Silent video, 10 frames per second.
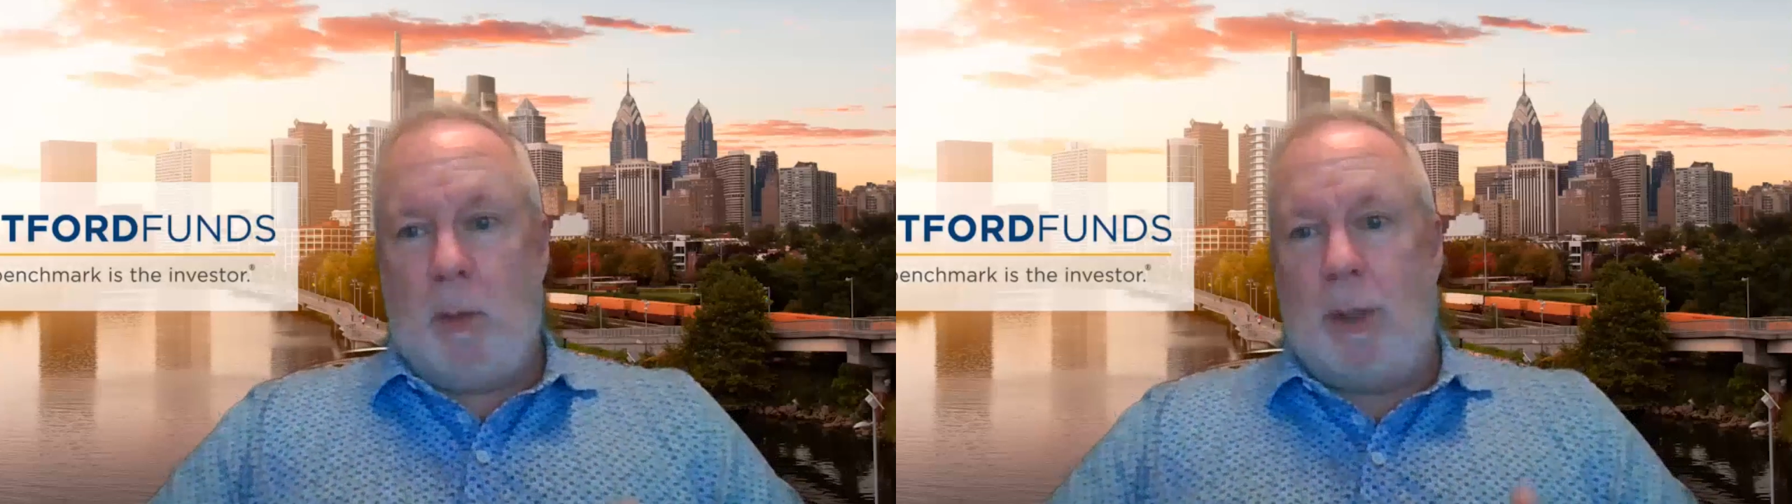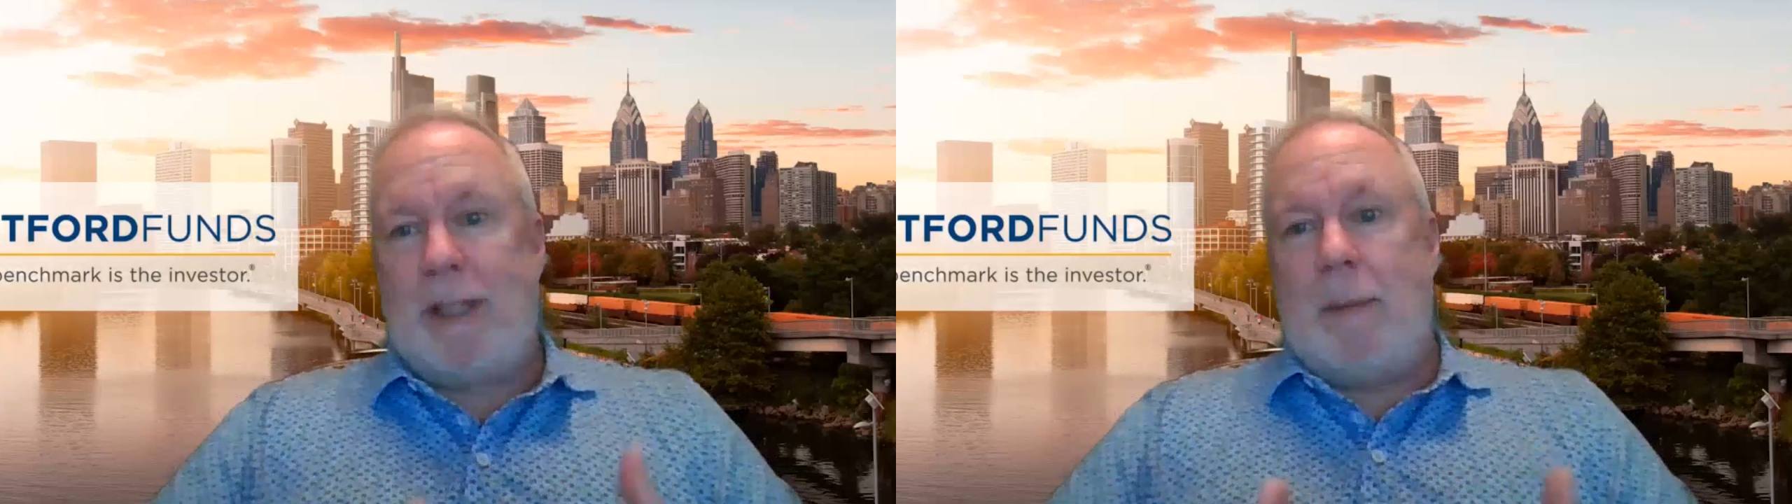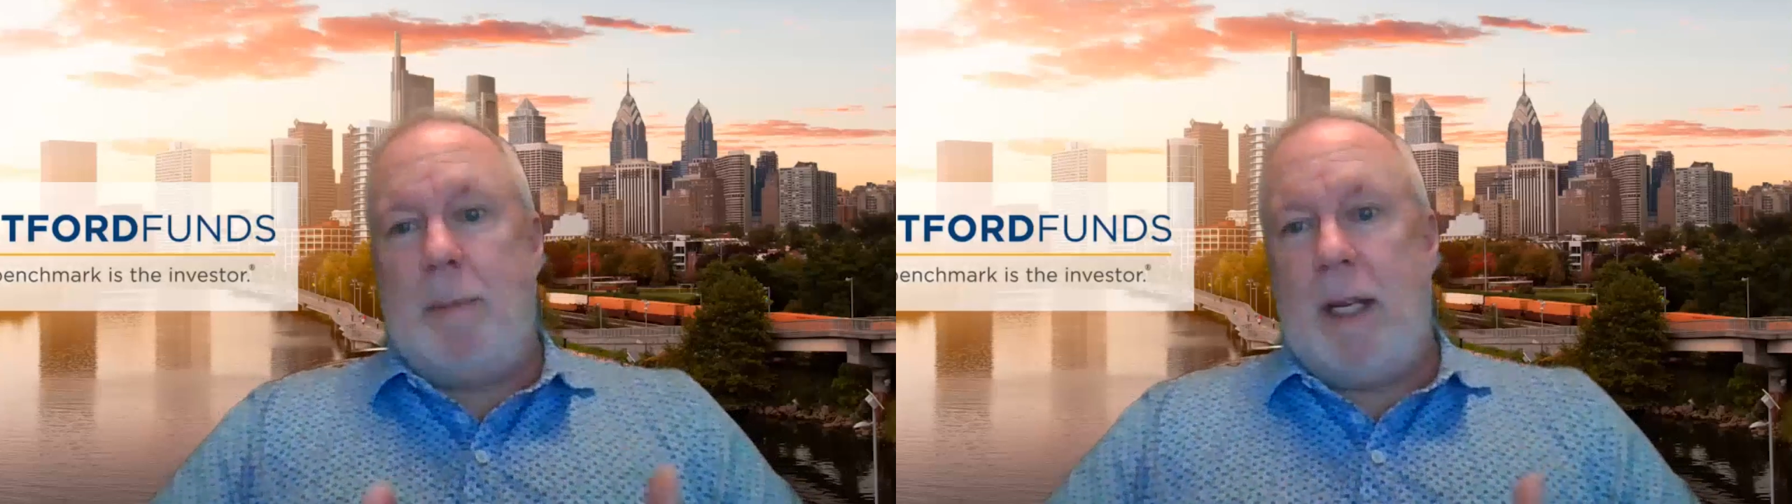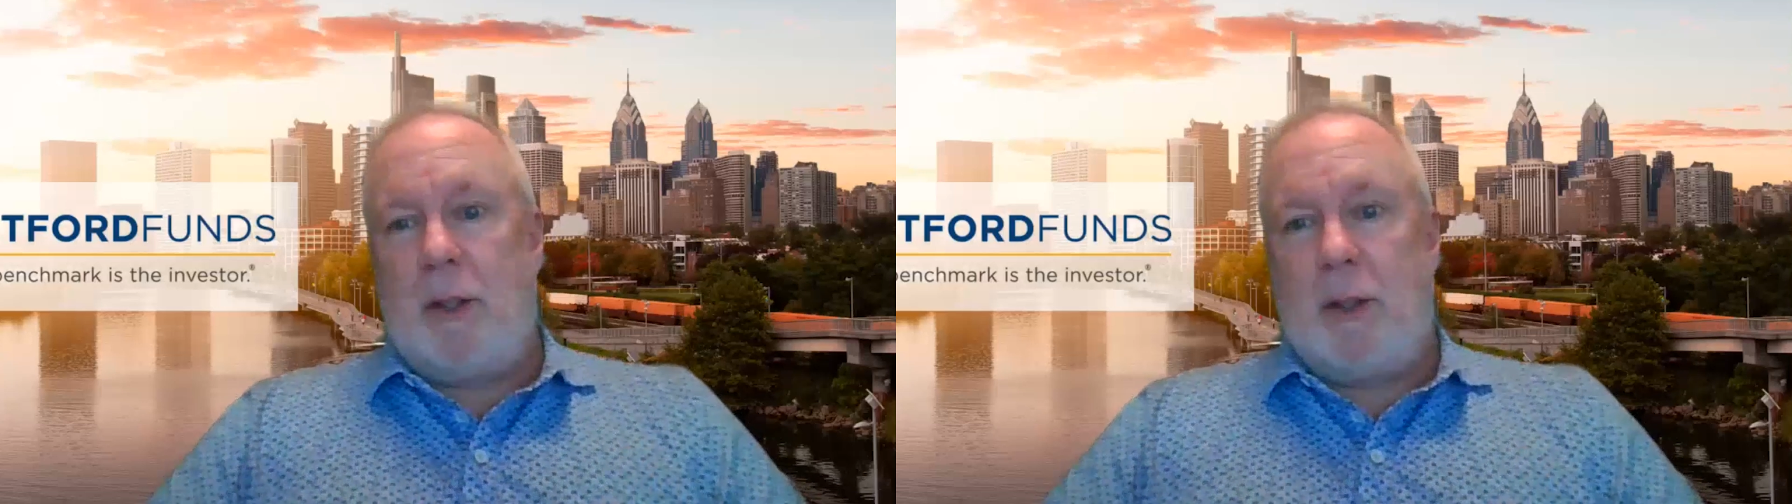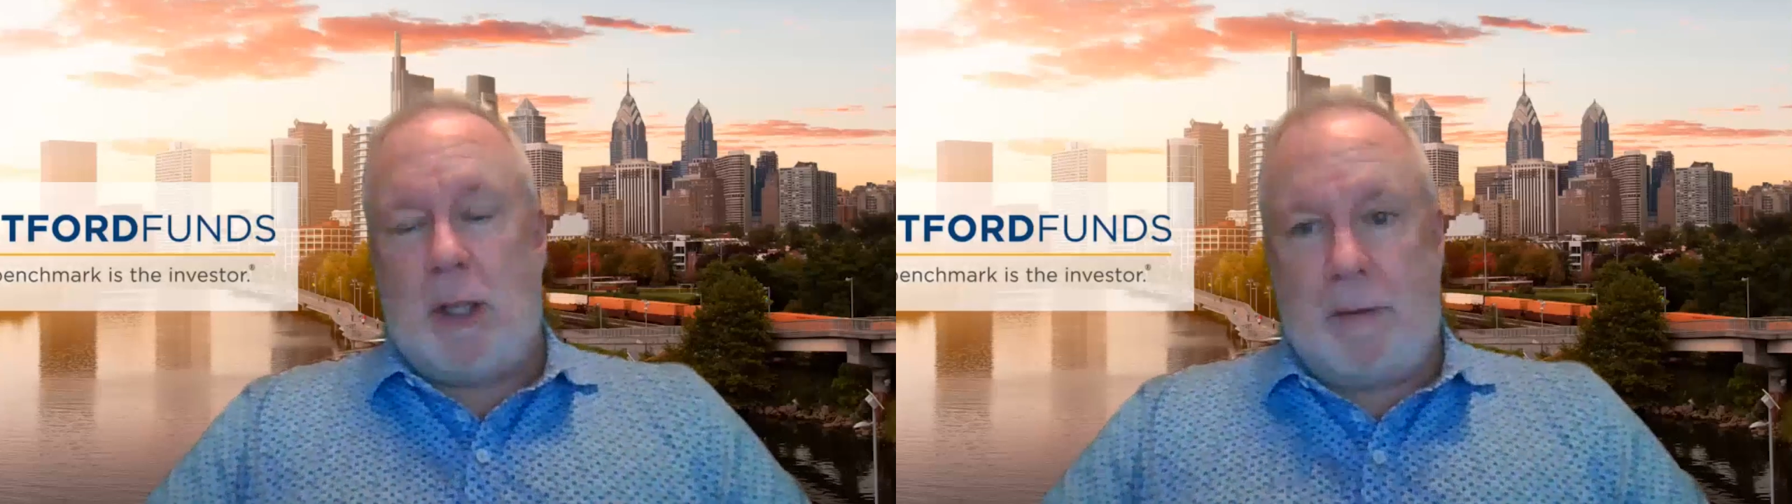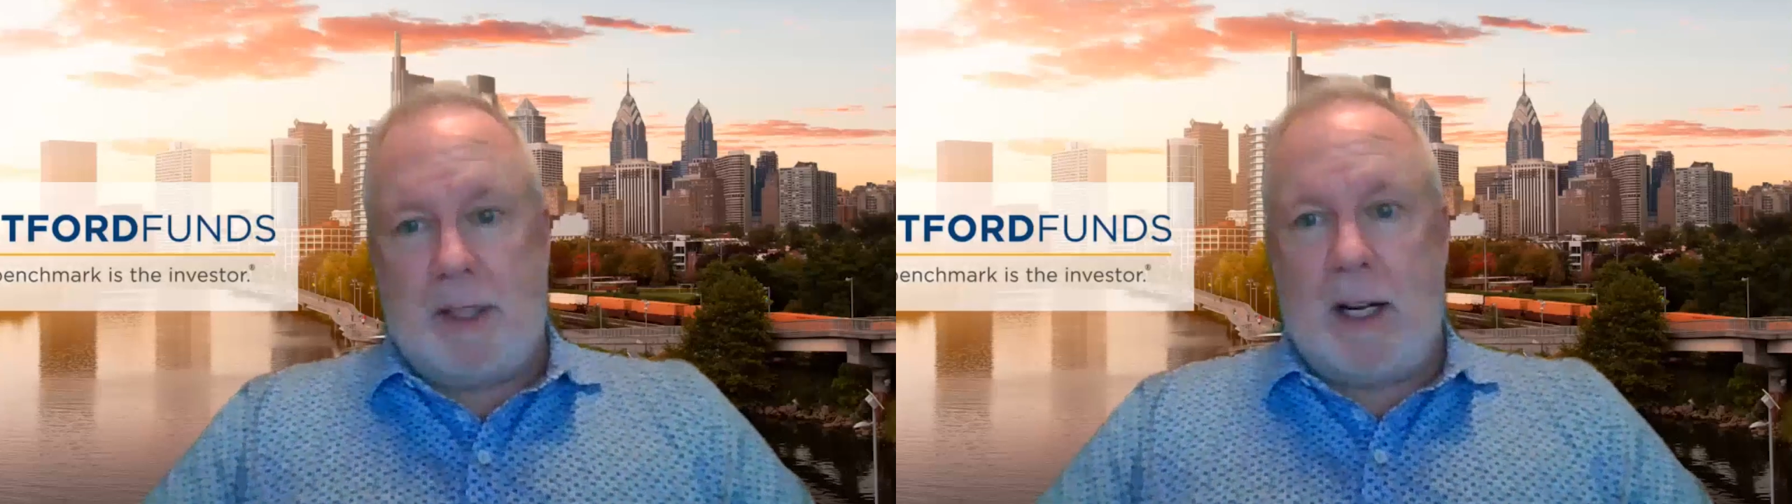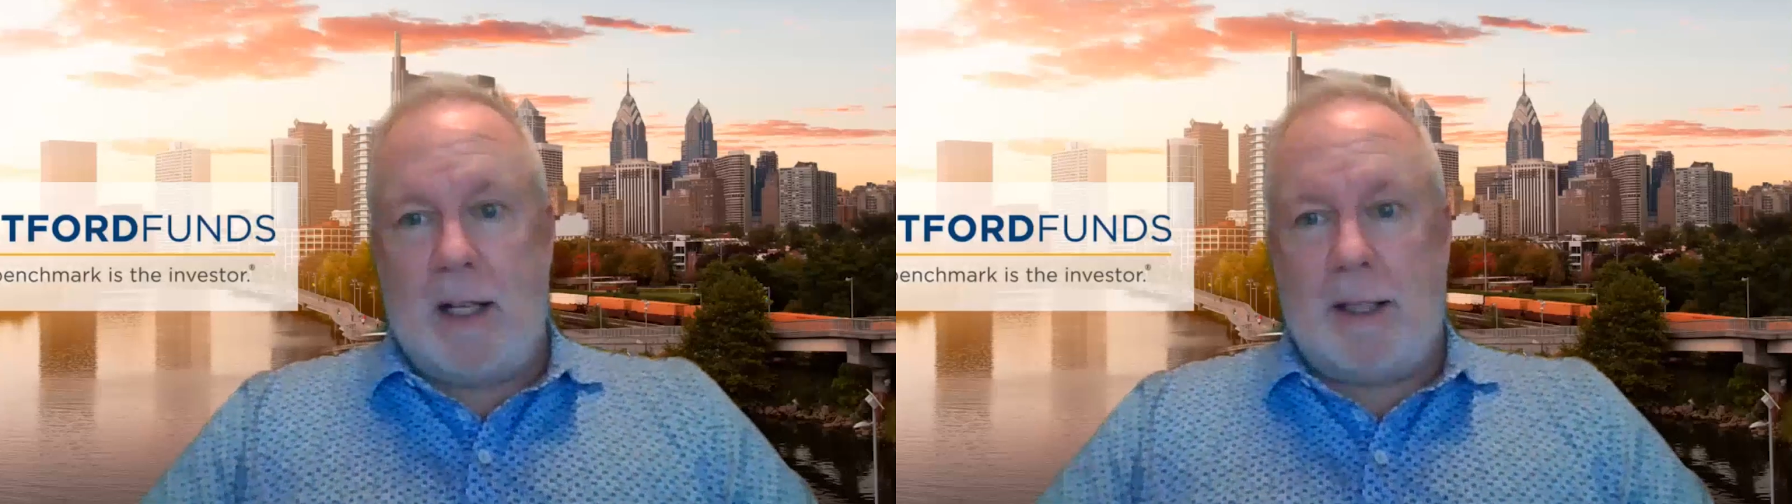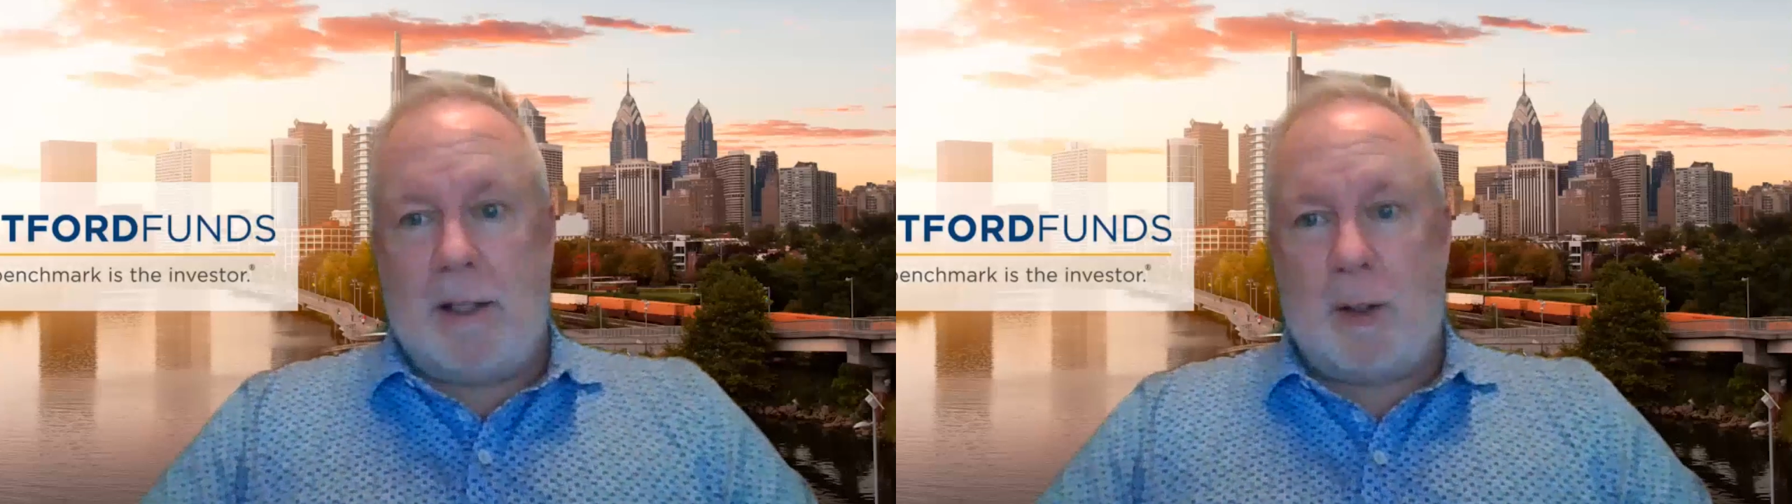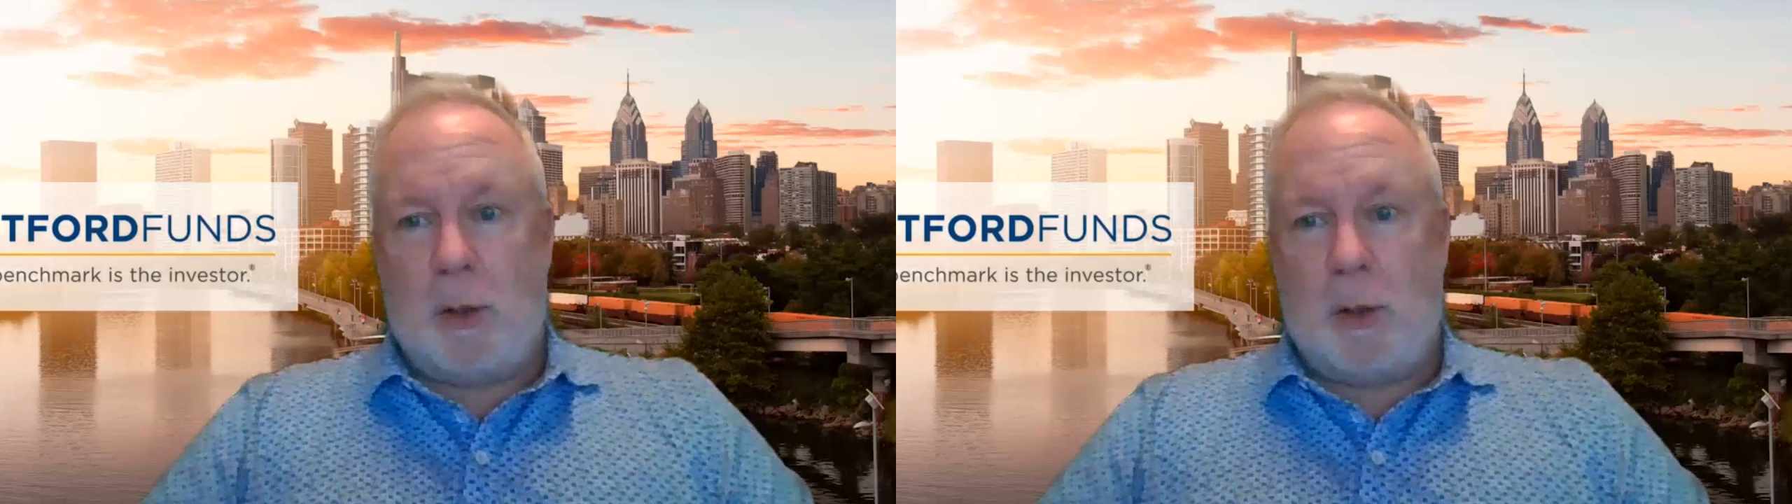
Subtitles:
What that means is you have to contact